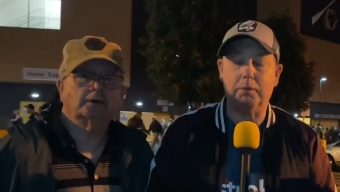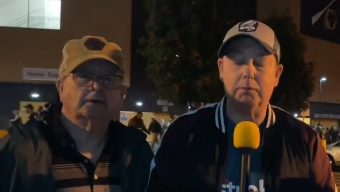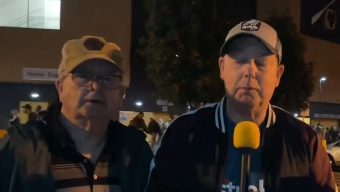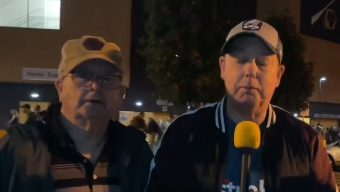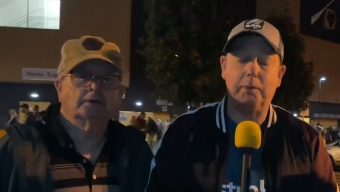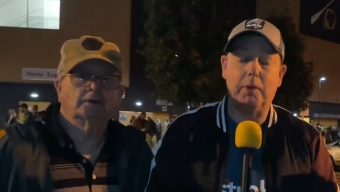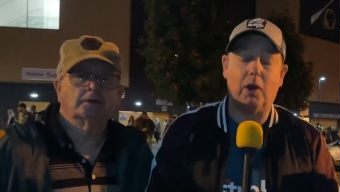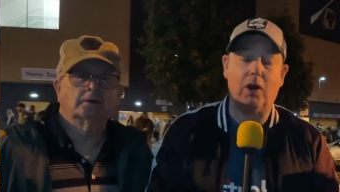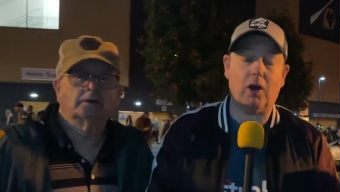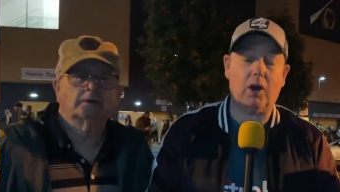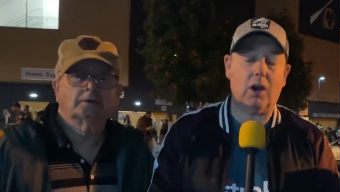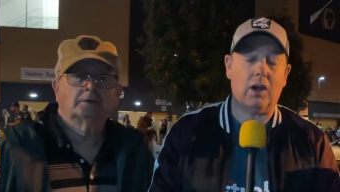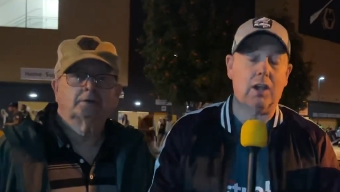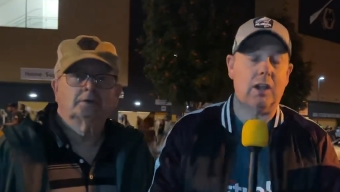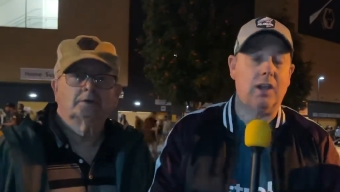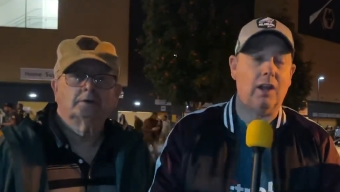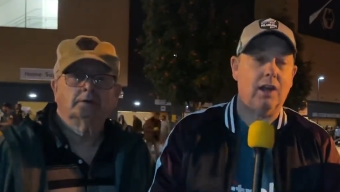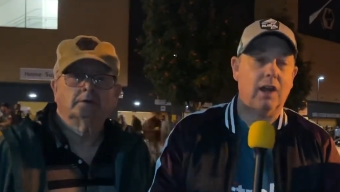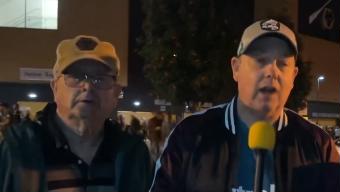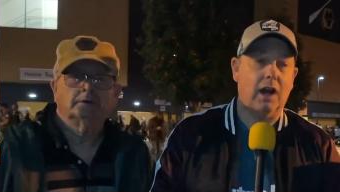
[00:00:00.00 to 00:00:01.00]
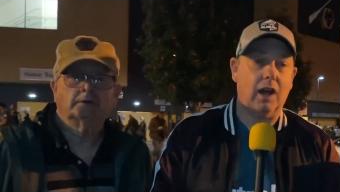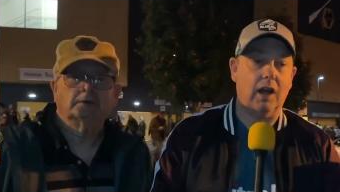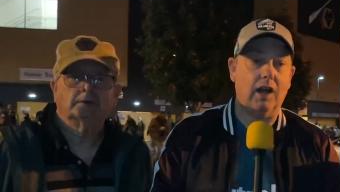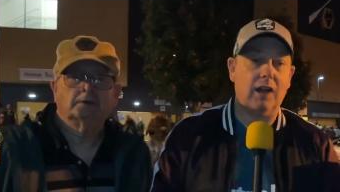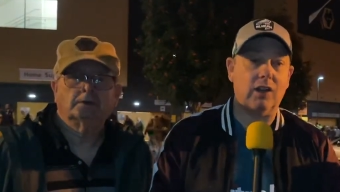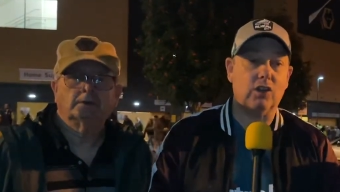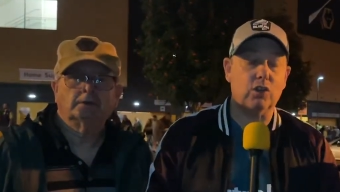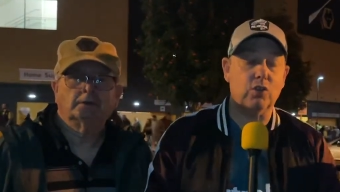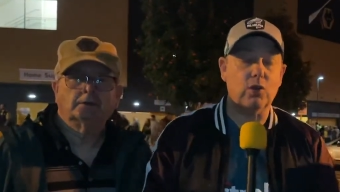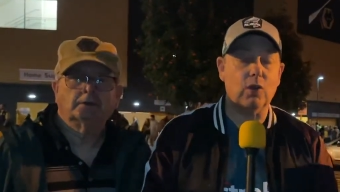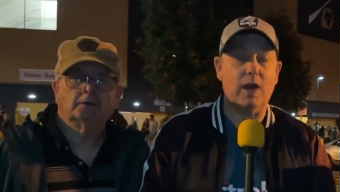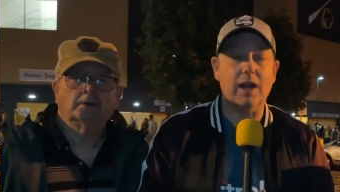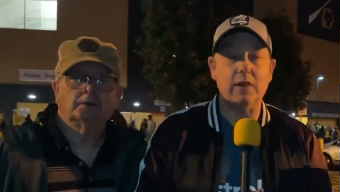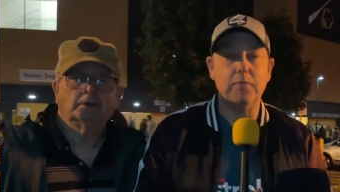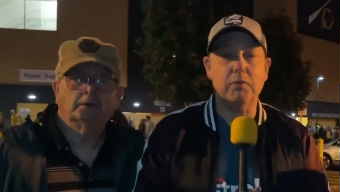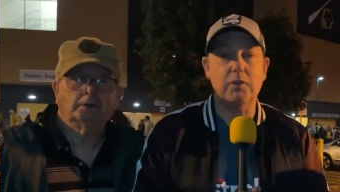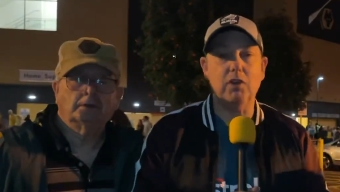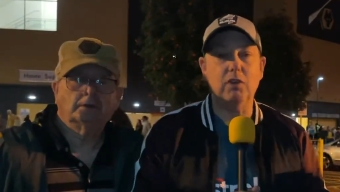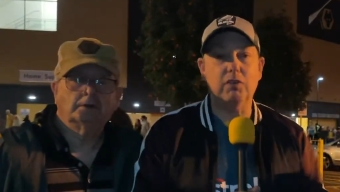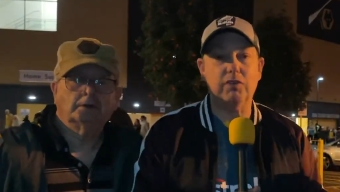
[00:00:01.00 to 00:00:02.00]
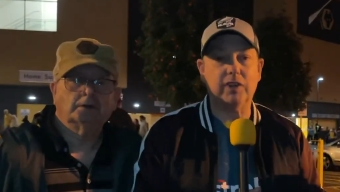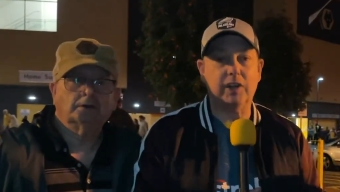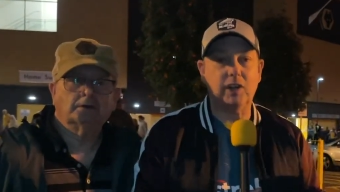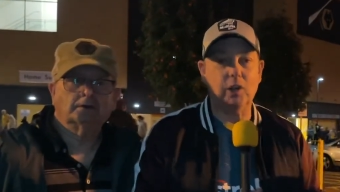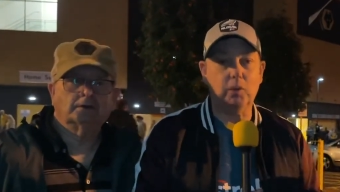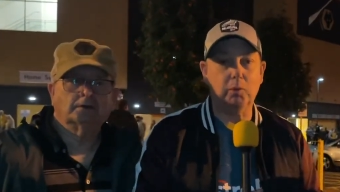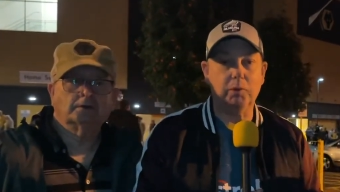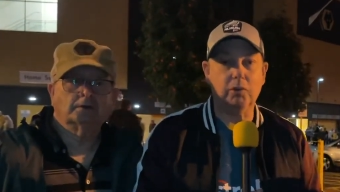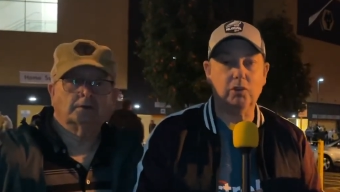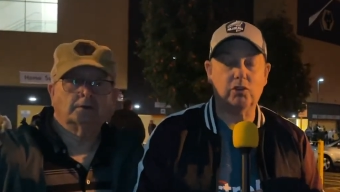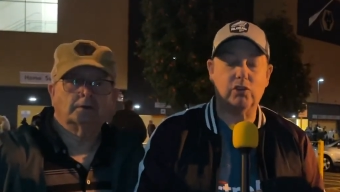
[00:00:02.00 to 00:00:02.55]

Speaker 1: them apart. Uh, a great move, Kilman